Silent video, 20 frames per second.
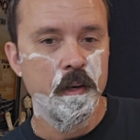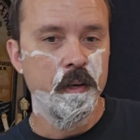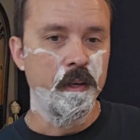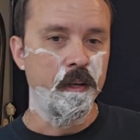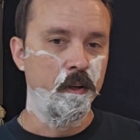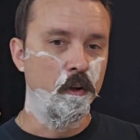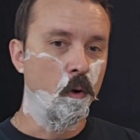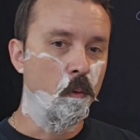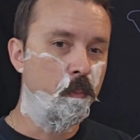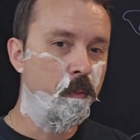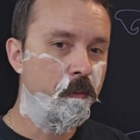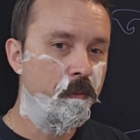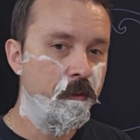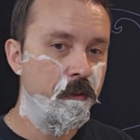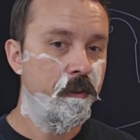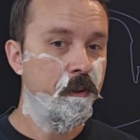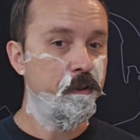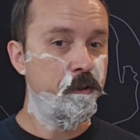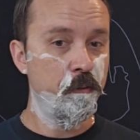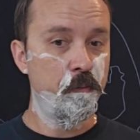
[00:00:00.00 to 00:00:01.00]
He
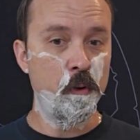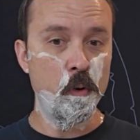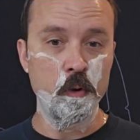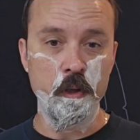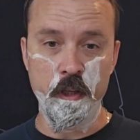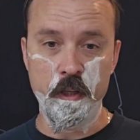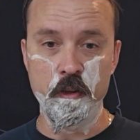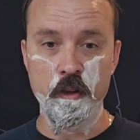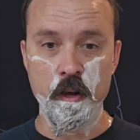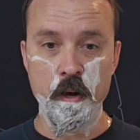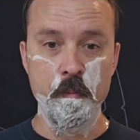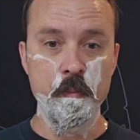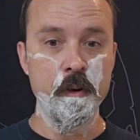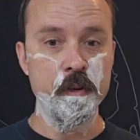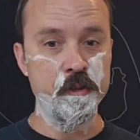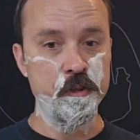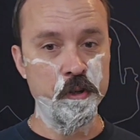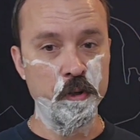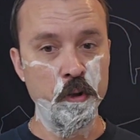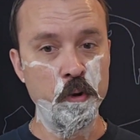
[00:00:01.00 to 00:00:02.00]
opened the Tivoli Club, a
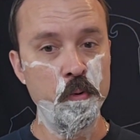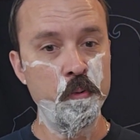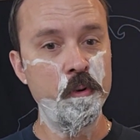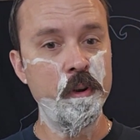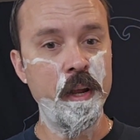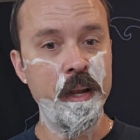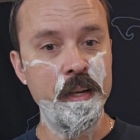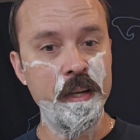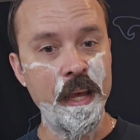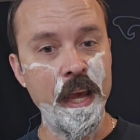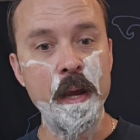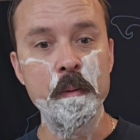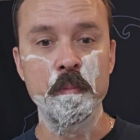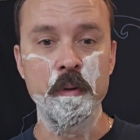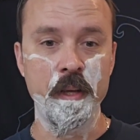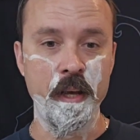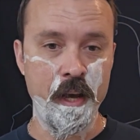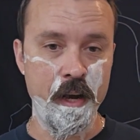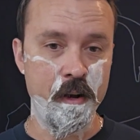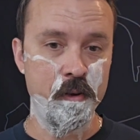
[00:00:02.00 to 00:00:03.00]
saloon and
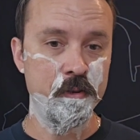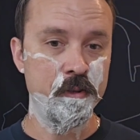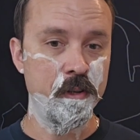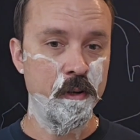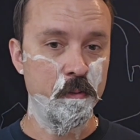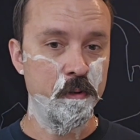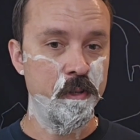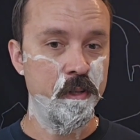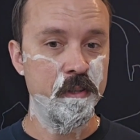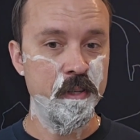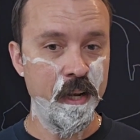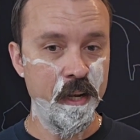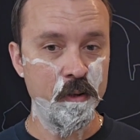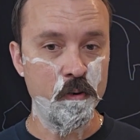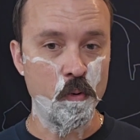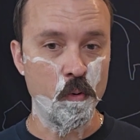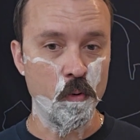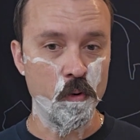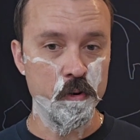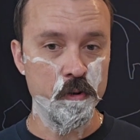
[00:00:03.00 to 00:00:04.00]
gambling house that was his
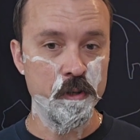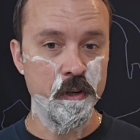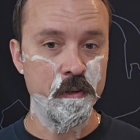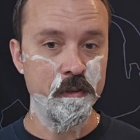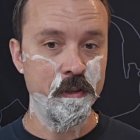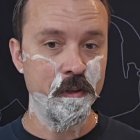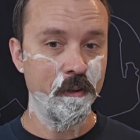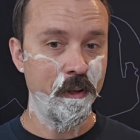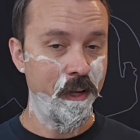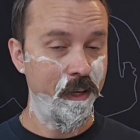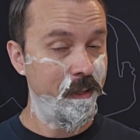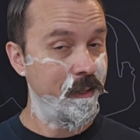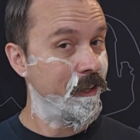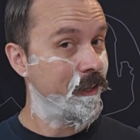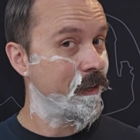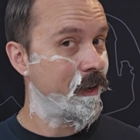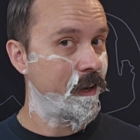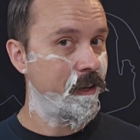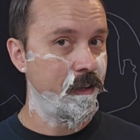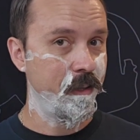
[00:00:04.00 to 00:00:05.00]
headquarters until
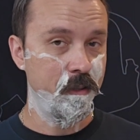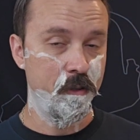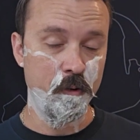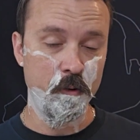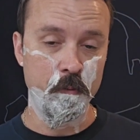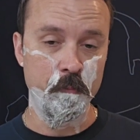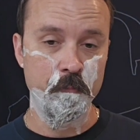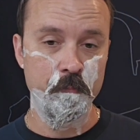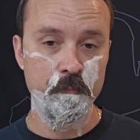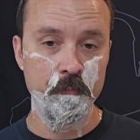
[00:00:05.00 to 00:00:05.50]
1892.